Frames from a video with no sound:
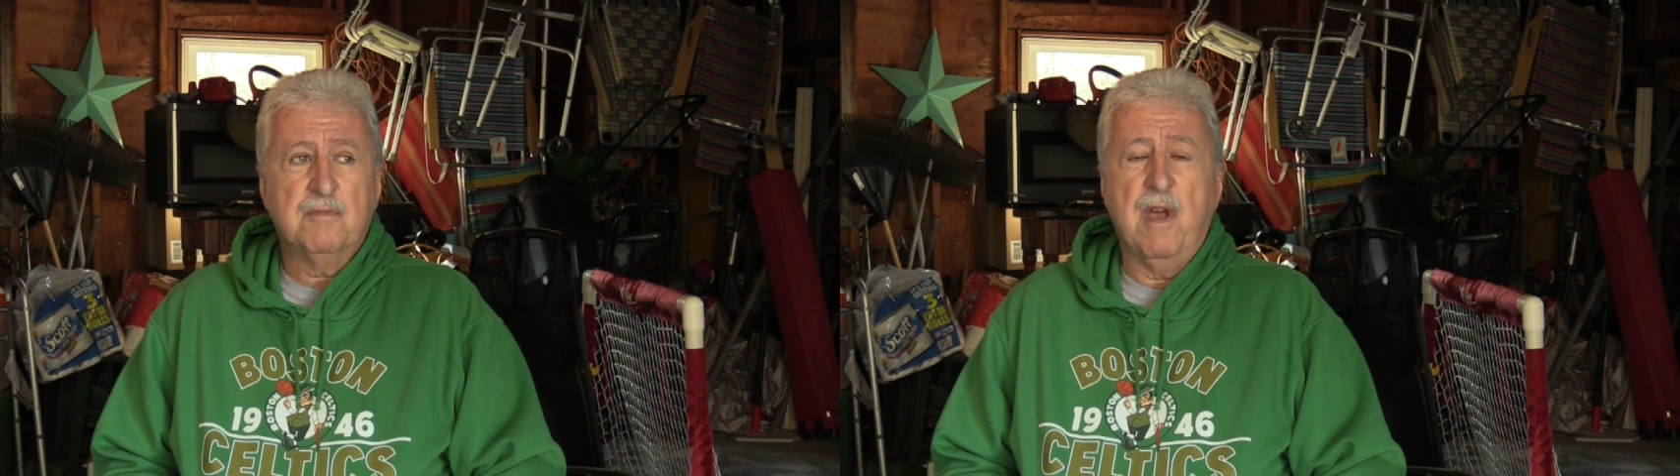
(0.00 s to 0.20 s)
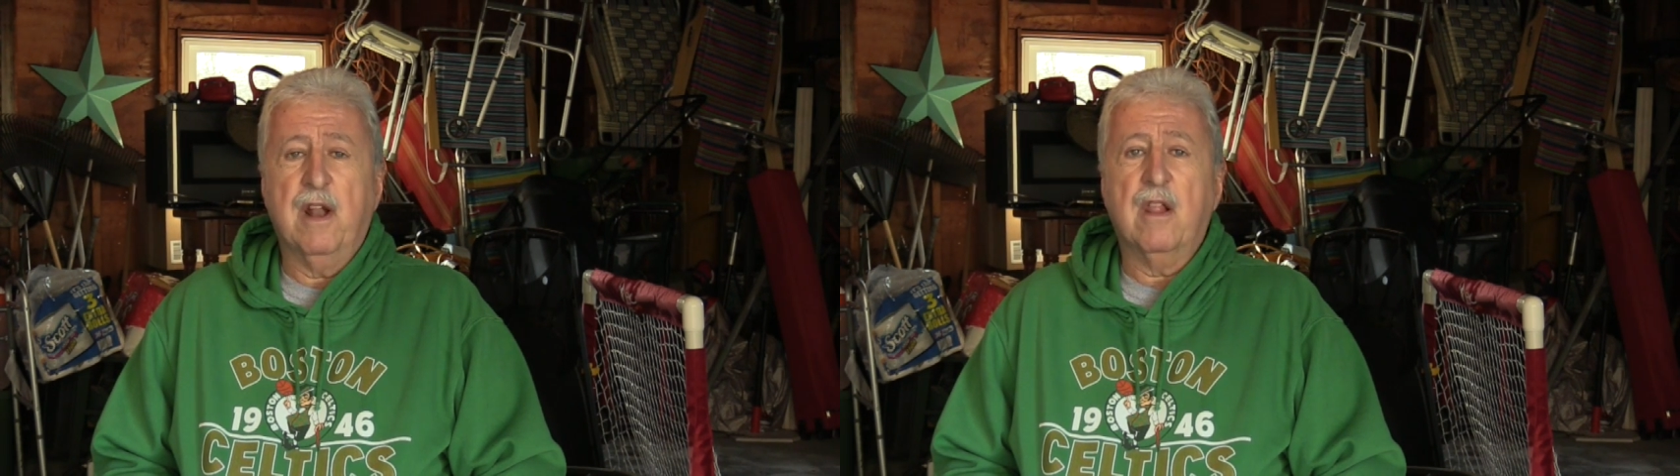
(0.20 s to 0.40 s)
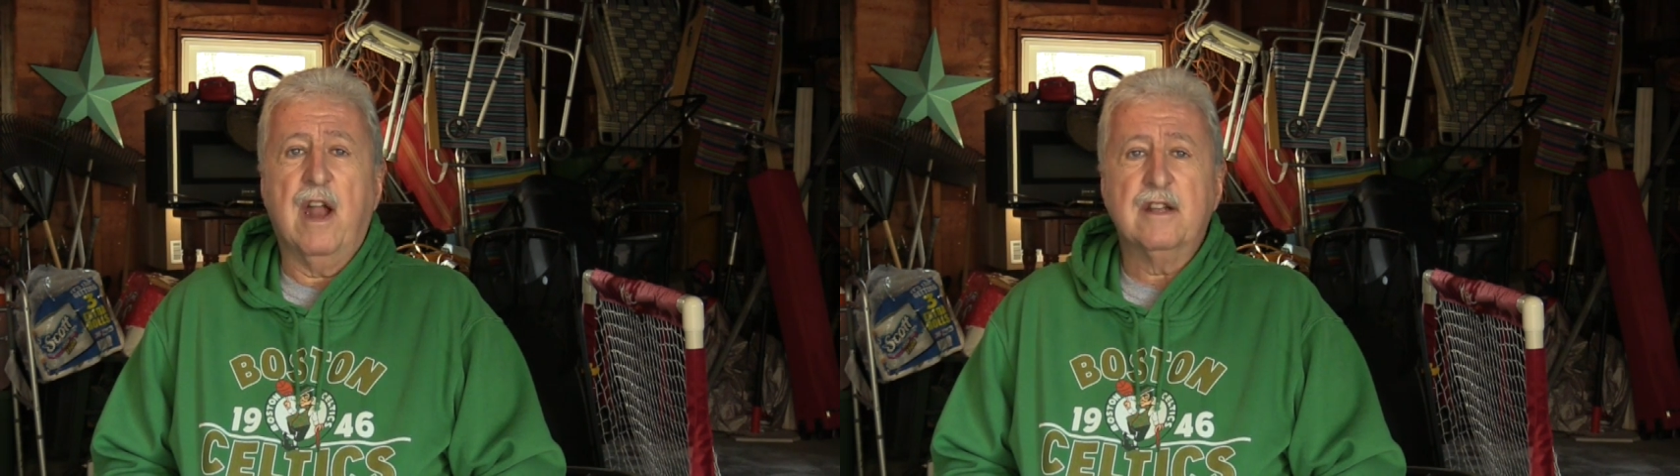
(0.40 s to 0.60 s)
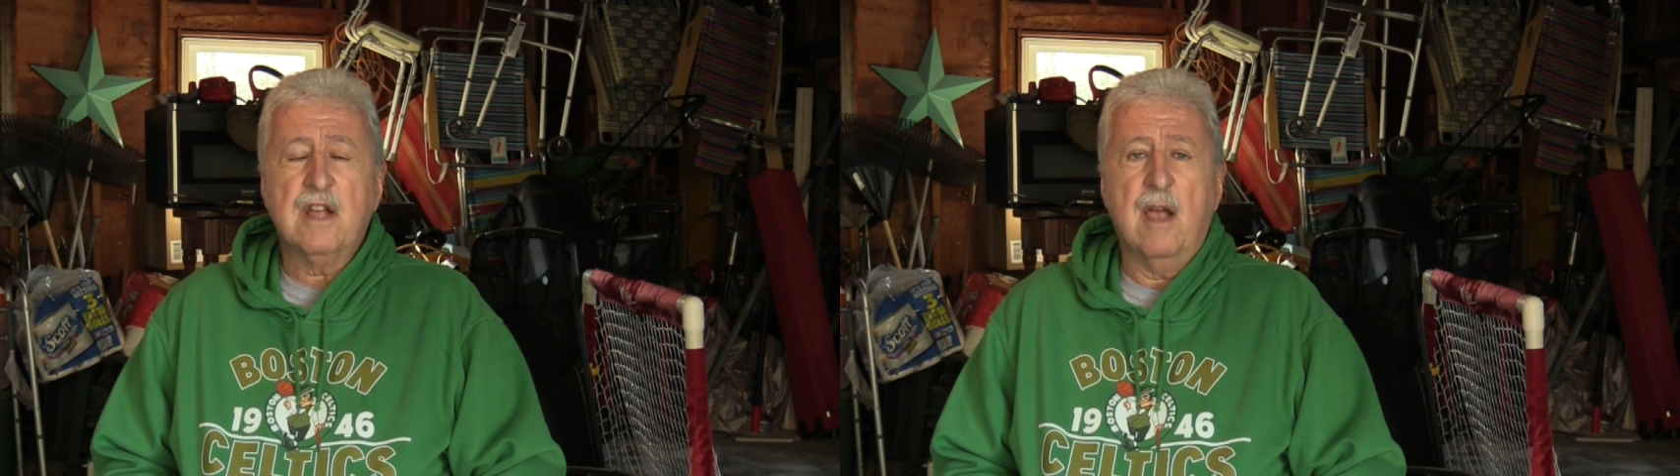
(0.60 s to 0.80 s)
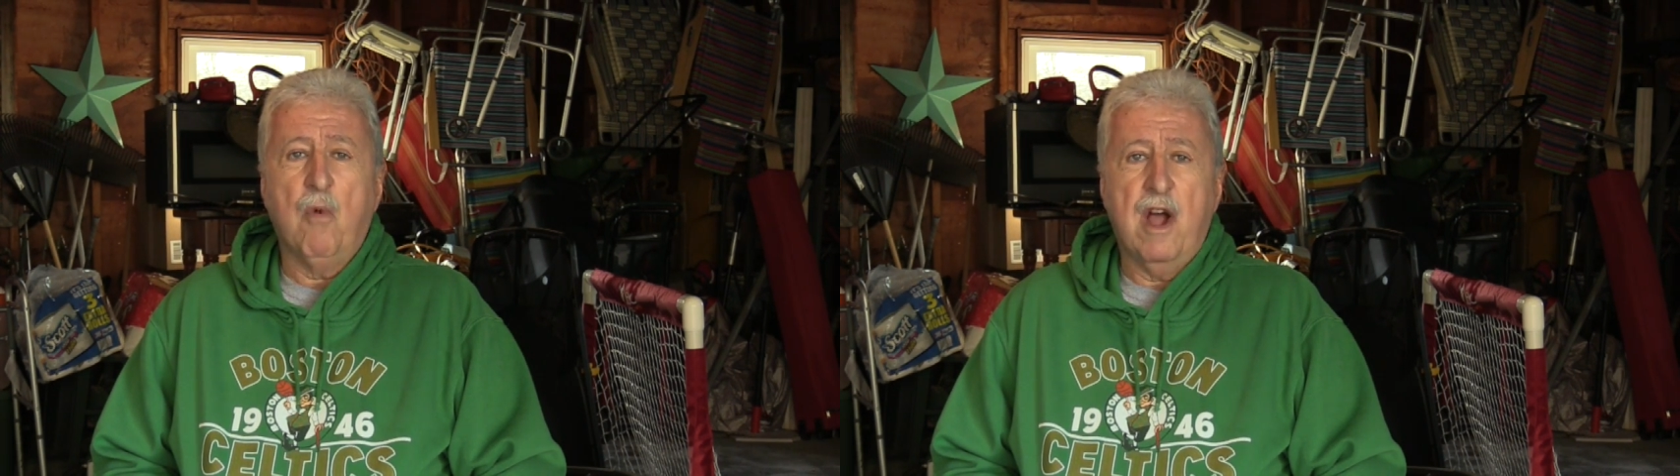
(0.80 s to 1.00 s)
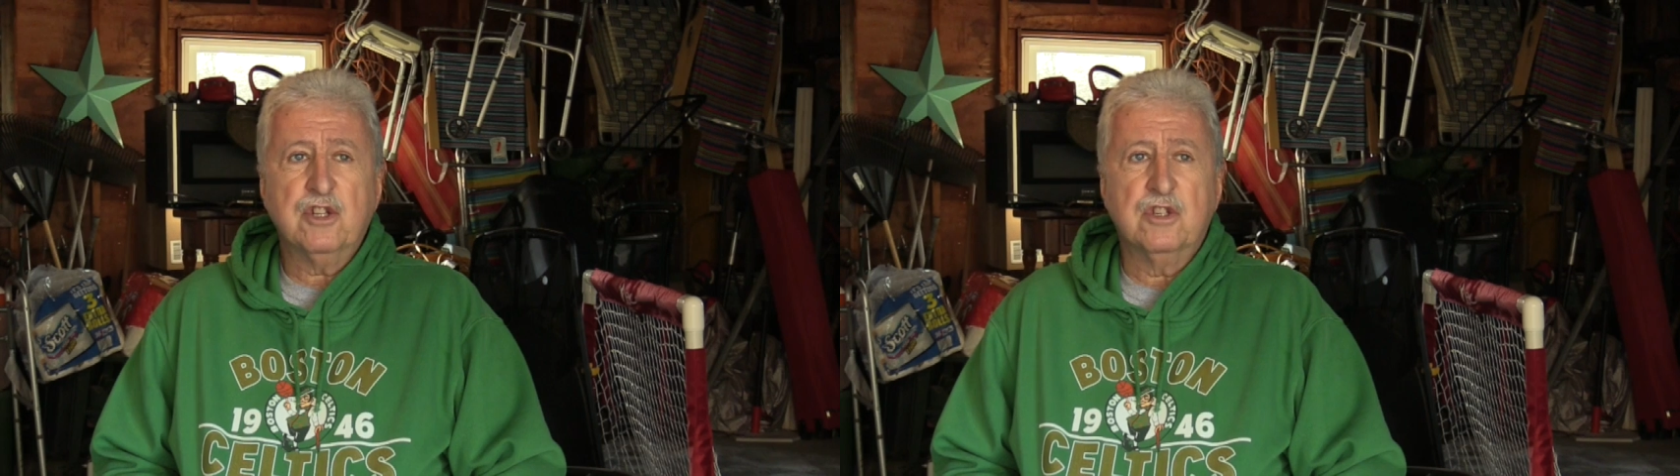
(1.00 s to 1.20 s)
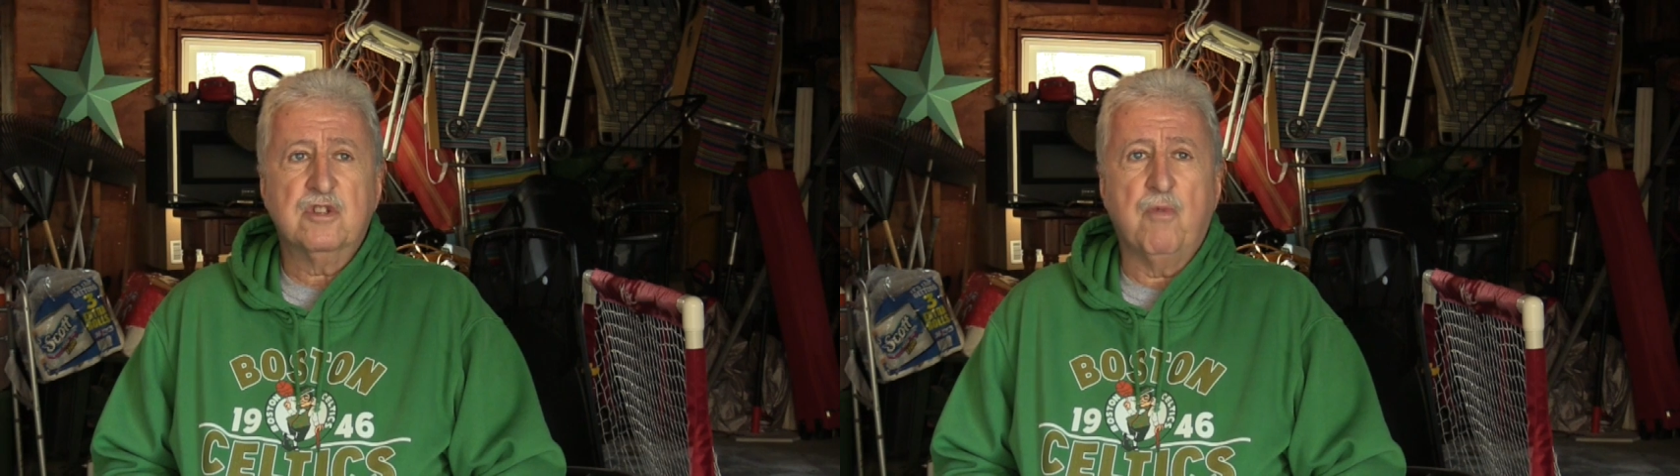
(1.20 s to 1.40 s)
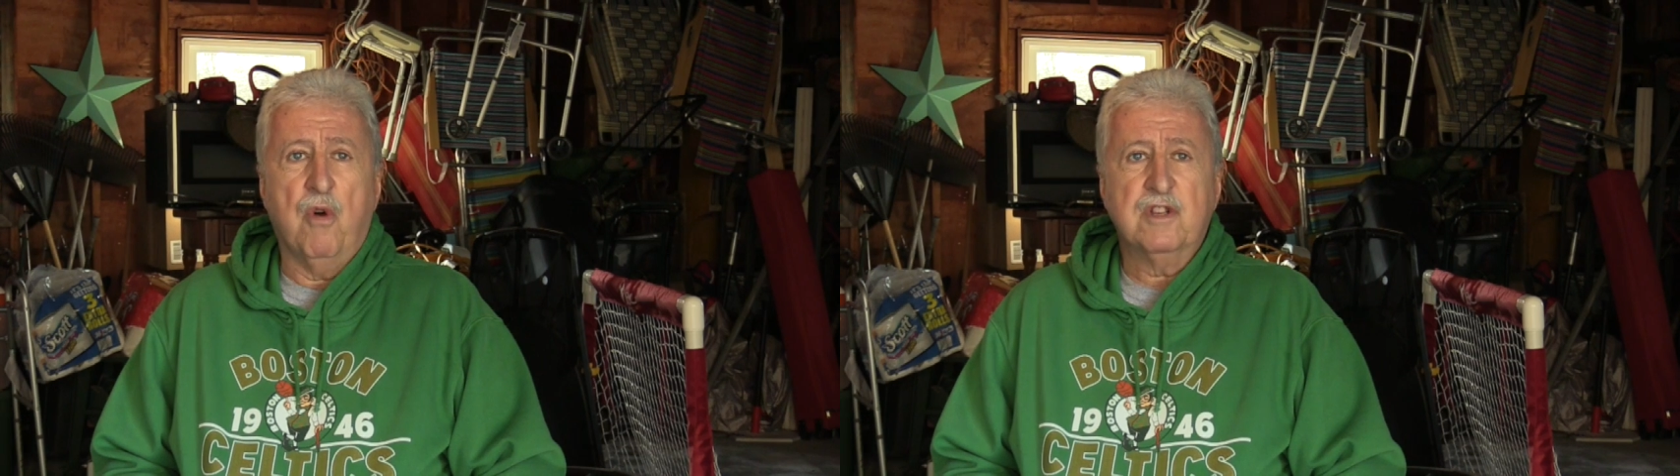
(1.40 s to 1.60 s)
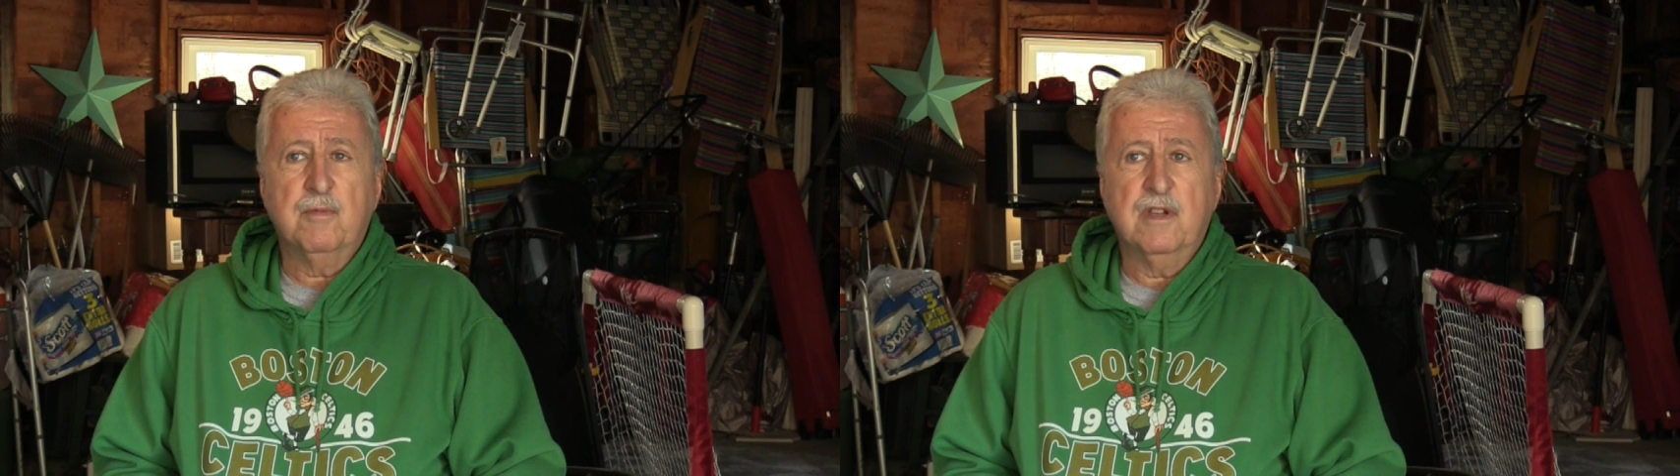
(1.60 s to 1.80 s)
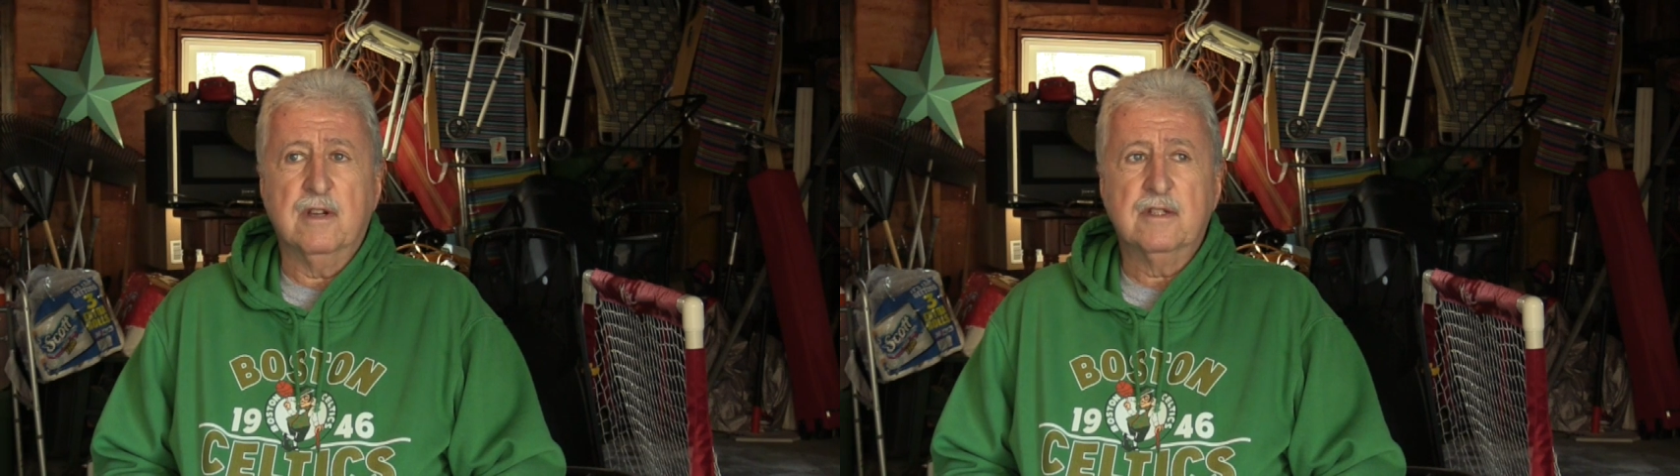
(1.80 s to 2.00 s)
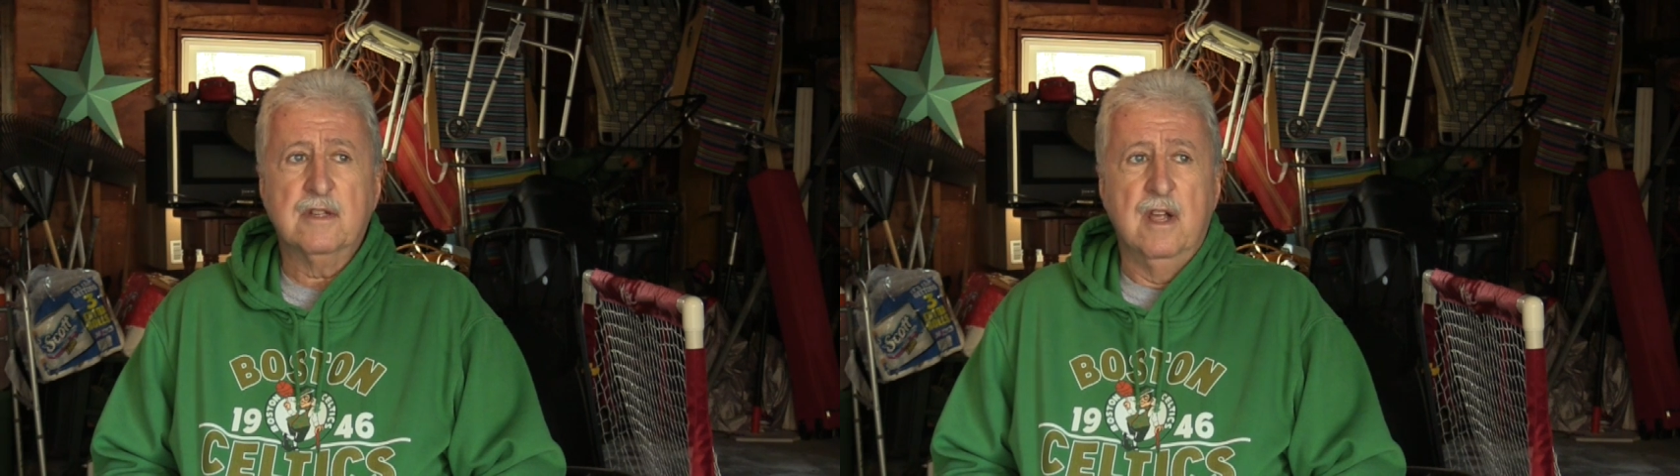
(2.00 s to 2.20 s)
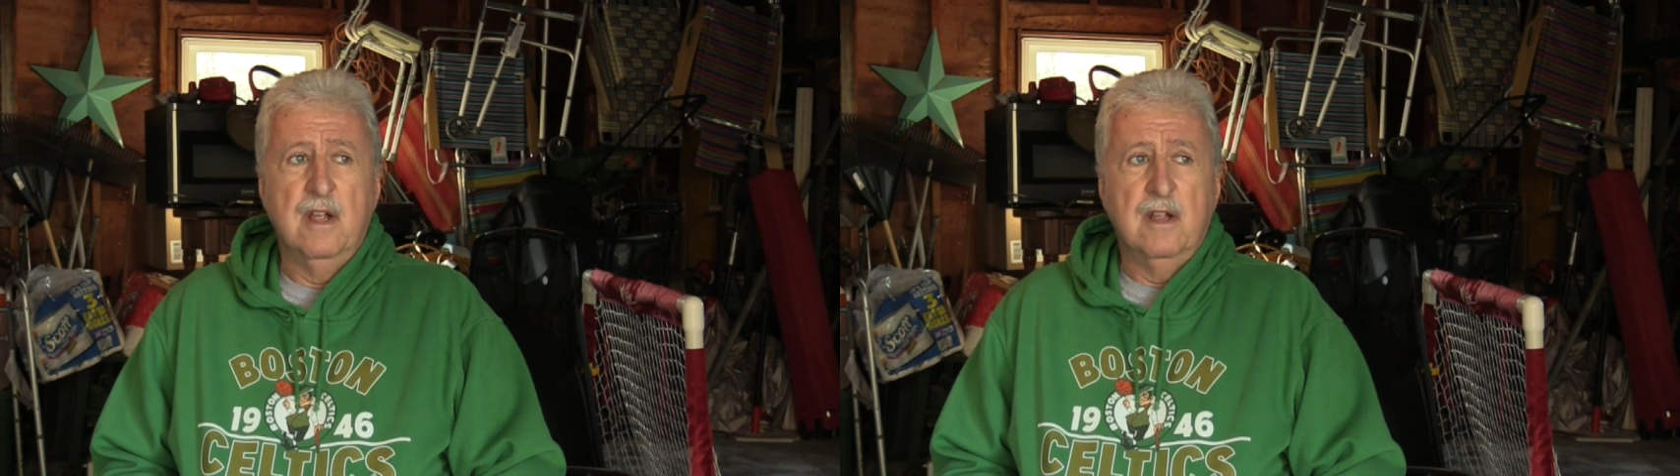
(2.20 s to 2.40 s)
spend a lot of time watching sports because,